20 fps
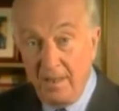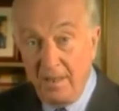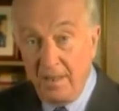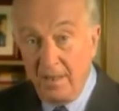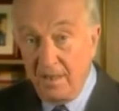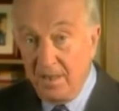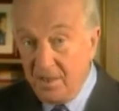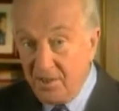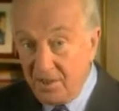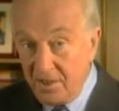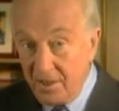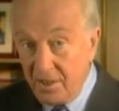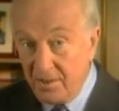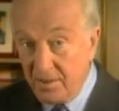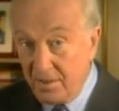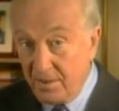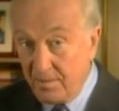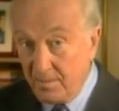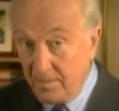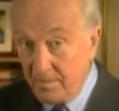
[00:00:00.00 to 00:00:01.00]
This
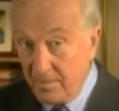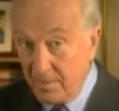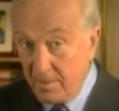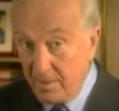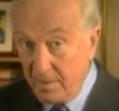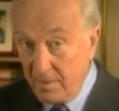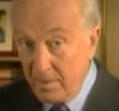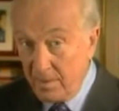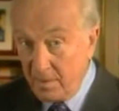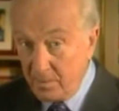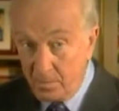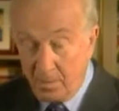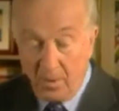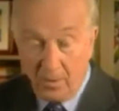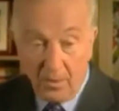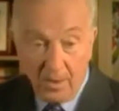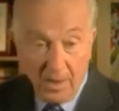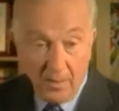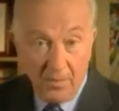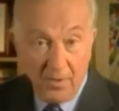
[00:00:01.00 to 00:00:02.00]
system, this
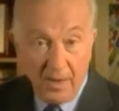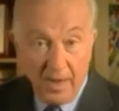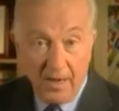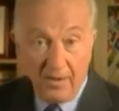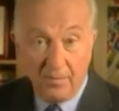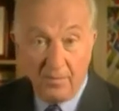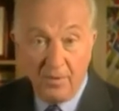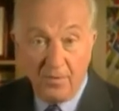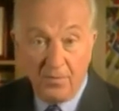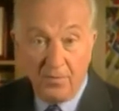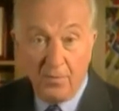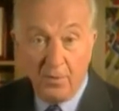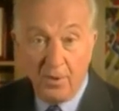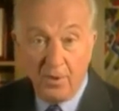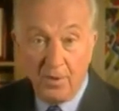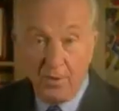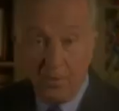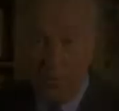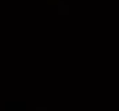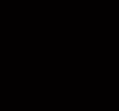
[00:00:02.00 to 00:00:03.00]
program you have before
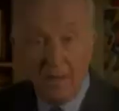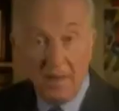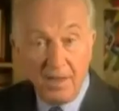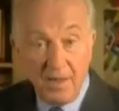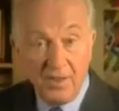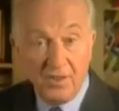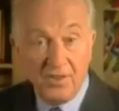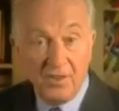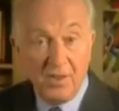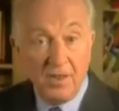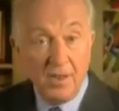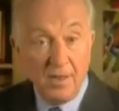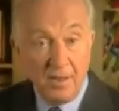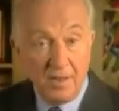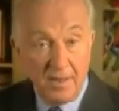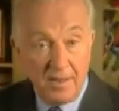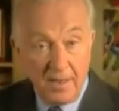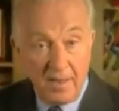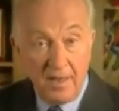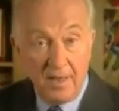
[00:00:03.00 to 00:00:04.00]
you, is
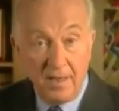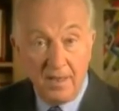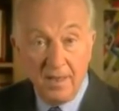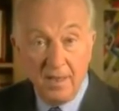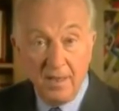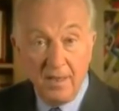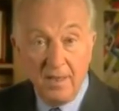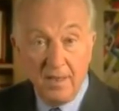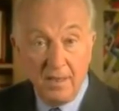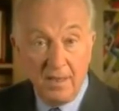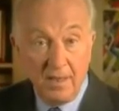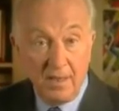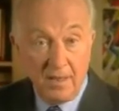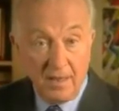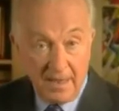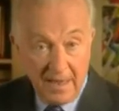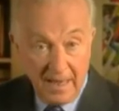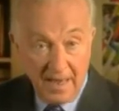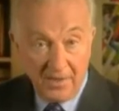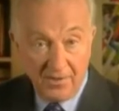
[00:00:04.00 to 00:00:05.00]
indeed the
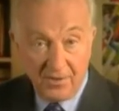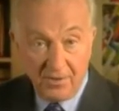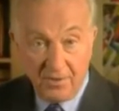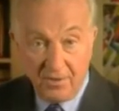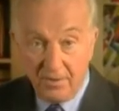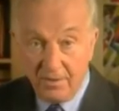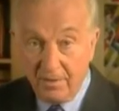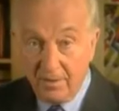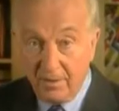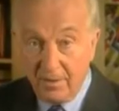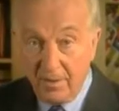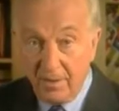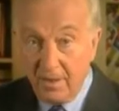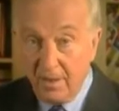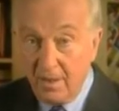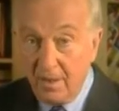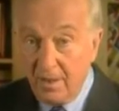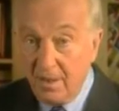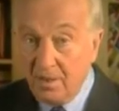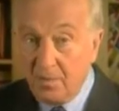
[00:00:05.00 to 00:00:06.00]
answer.
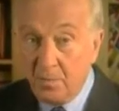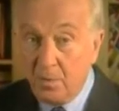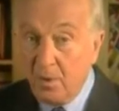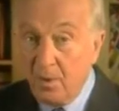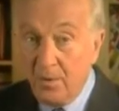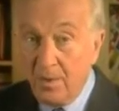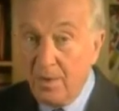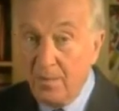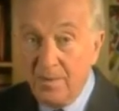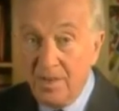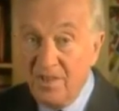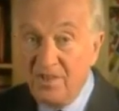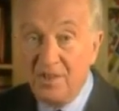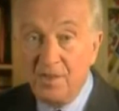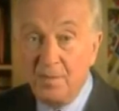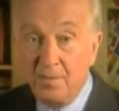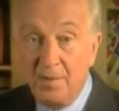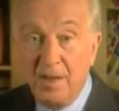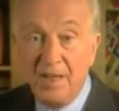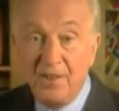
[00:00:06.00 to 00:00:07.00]
This program
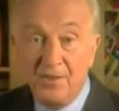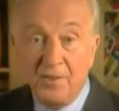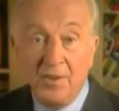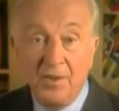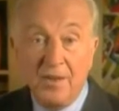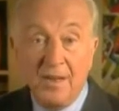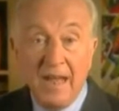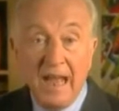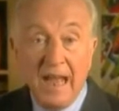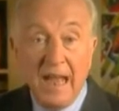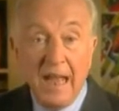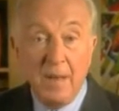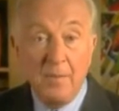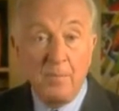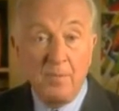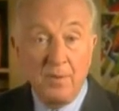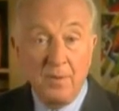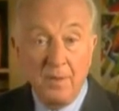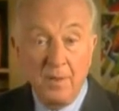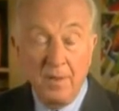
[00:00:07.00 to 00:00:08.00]
isn't based on hype,
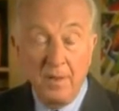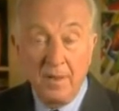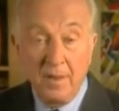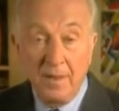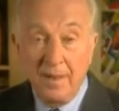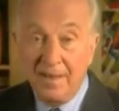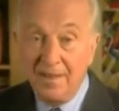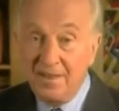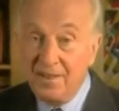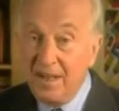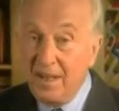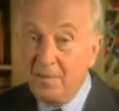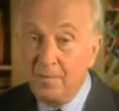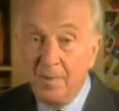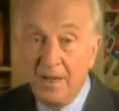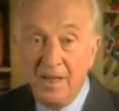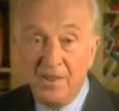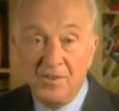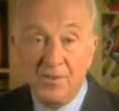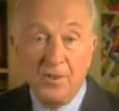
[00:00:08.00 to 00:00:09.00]
and it's not
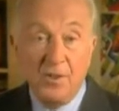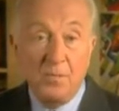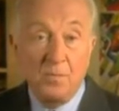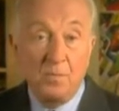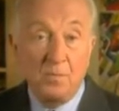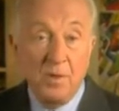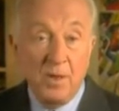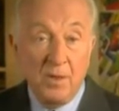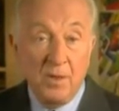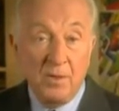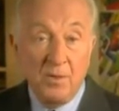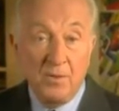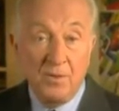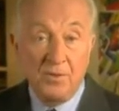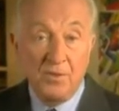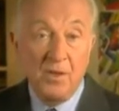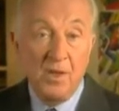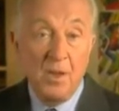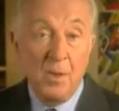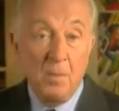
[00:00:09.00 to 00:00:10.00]
based on pills,
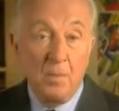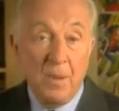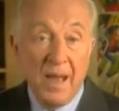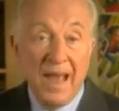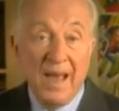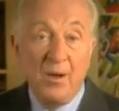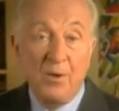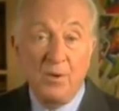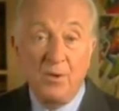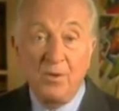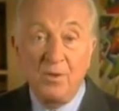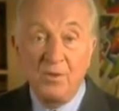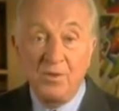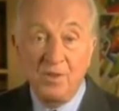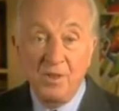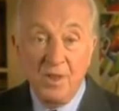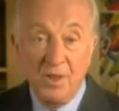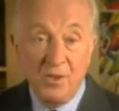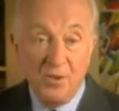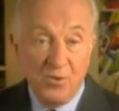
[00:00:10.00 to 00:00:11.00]
powders,
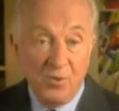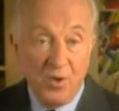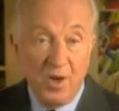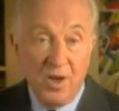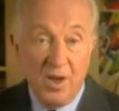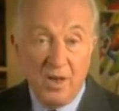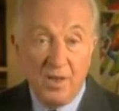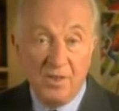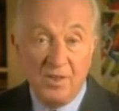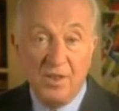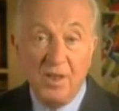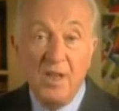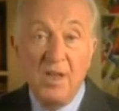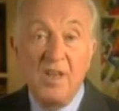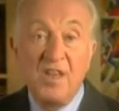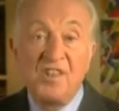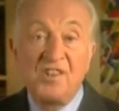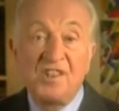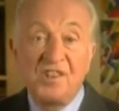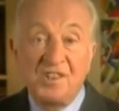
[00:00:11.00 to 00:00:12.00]
drugs,
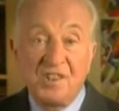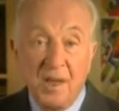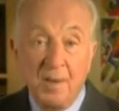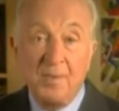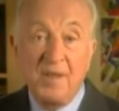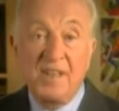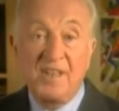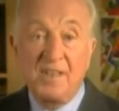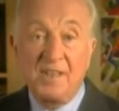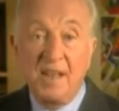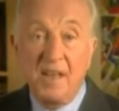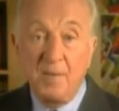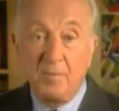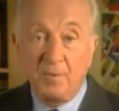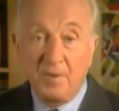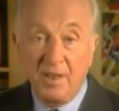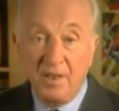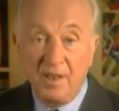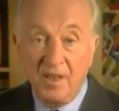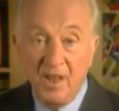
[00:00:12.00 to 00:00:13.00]
stomach
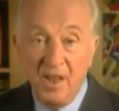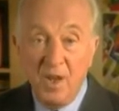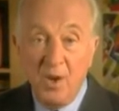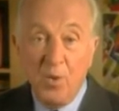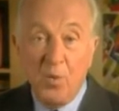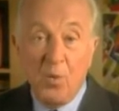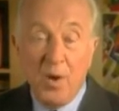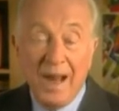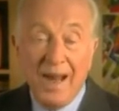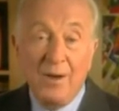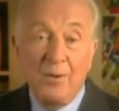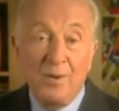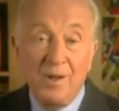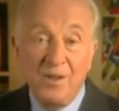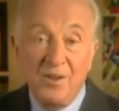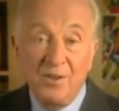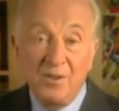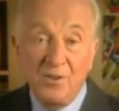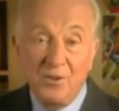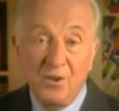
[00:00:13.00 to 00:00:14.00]
stapling, wiring
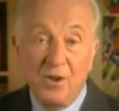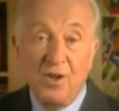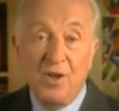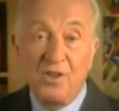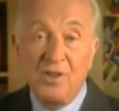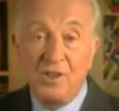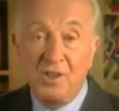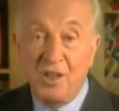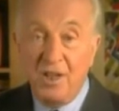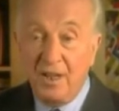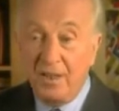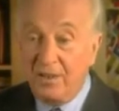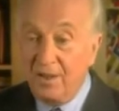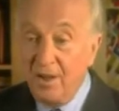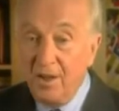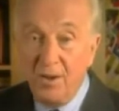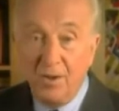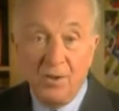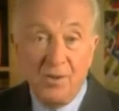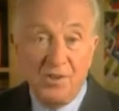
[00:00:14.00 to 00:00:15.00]
your jaws shut,
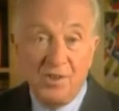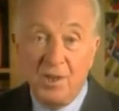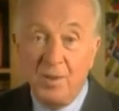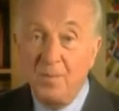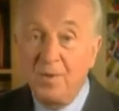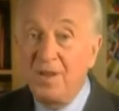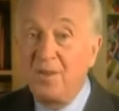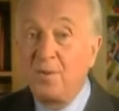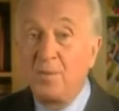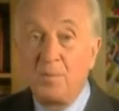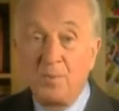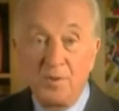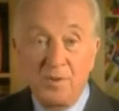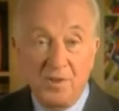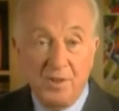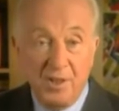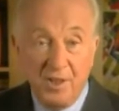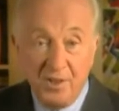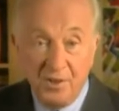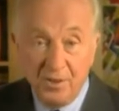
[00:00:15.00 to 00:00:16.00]
or some other
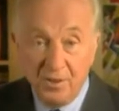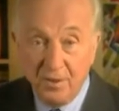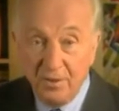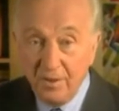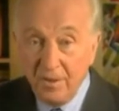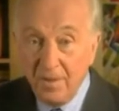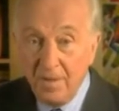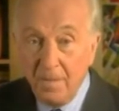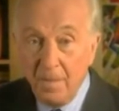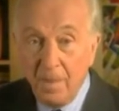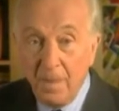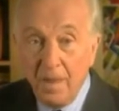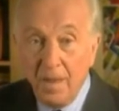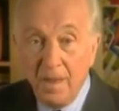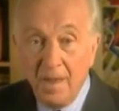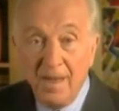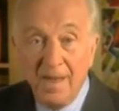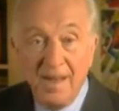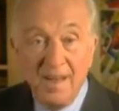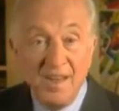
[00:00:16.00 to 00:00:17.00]
procedure.
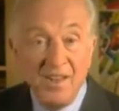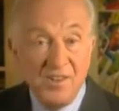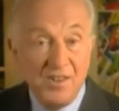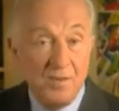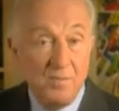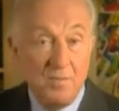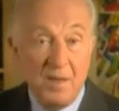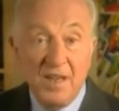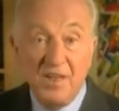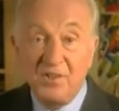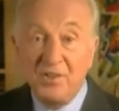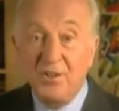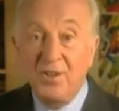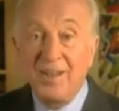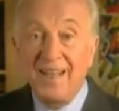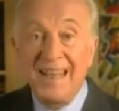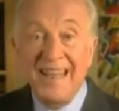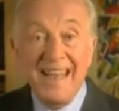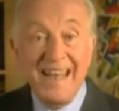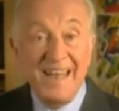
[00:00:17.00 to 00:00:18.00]
It isn't based
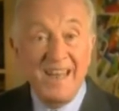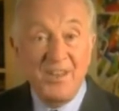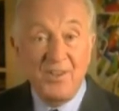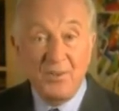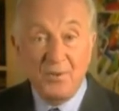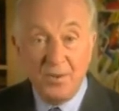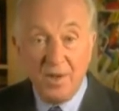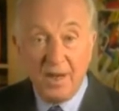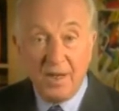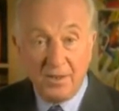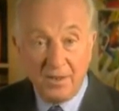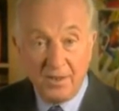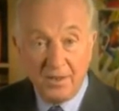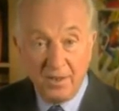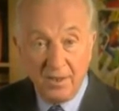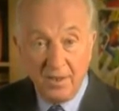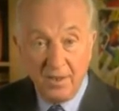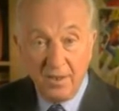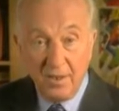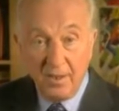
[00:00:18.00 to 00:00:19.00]
on any tricks.
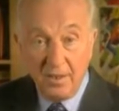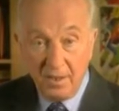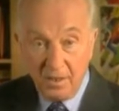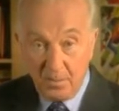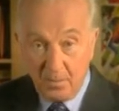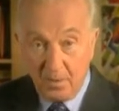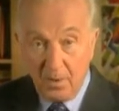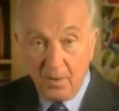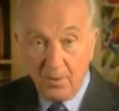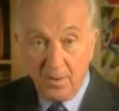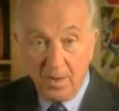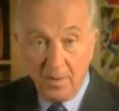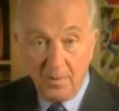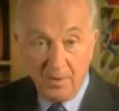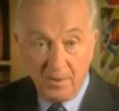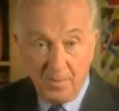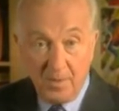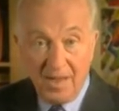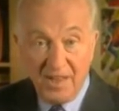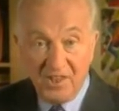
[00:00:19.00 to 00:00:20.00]
This program is
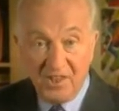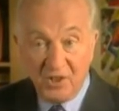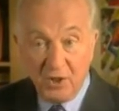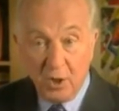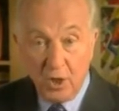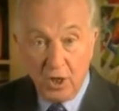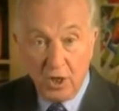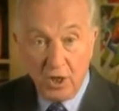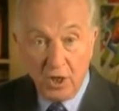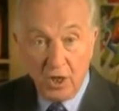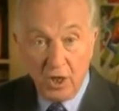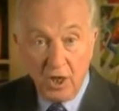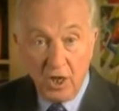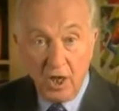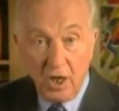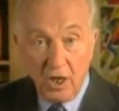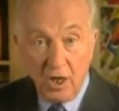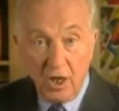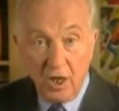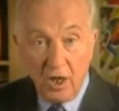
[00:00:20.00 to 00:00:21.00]
based on
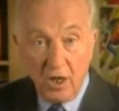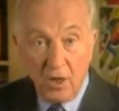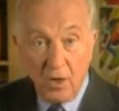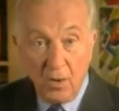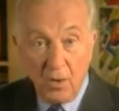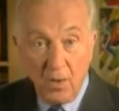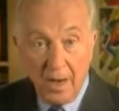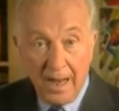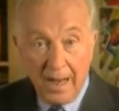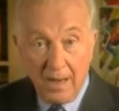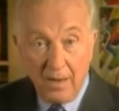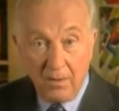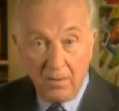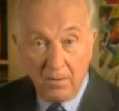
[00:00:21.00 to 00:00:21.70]
know-how.